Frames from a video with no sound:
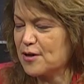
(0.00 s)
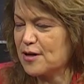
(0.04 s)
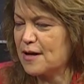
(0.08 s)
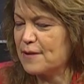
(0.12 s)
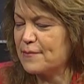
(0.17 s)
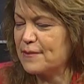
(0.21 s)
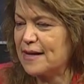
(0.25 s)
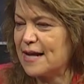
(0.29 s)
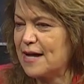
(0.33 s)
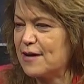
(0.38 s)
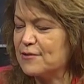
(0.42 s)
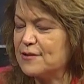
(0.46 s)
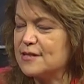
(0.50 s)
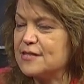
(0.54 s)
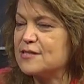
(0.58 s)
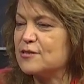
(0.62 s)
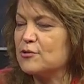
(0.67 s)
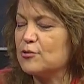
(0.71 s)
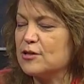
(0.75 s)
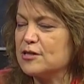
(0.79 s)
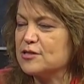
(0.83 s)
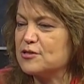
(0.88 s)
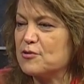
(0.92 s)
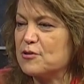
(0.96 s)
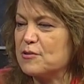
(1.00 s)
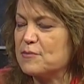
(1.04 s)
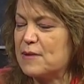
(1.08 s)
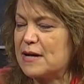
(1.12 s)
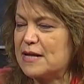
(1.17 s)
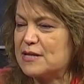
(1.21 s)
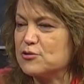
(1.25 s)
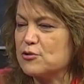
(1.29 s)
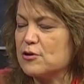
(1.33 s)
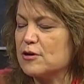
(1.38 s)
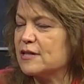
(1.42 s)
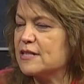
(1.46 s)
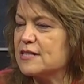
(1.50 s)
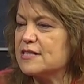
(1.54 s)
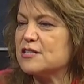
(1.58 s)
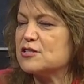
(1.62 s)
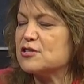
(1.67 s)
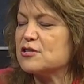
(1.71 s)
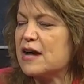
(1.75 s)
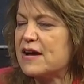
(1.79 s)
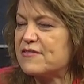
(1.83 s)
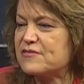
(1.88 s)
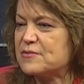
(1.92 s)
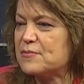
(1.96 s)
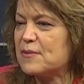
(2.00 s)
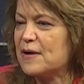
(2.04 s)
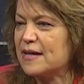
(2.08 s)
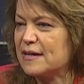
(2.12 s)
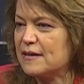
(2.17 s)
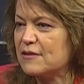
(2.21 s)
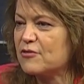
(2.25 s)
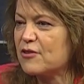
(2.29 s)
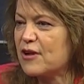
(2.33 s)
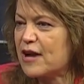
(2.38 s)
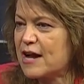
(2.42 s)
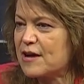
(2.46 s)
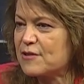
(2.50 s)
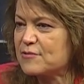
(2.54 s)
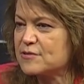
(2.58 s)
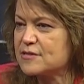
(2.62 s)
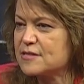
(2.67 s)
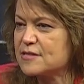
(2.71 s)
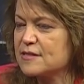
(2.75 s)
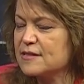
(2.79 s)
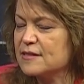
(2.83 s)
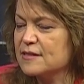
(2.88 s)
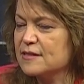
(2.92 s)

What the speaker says: coming out, and is it also in Montauk, or did you have to buy another house?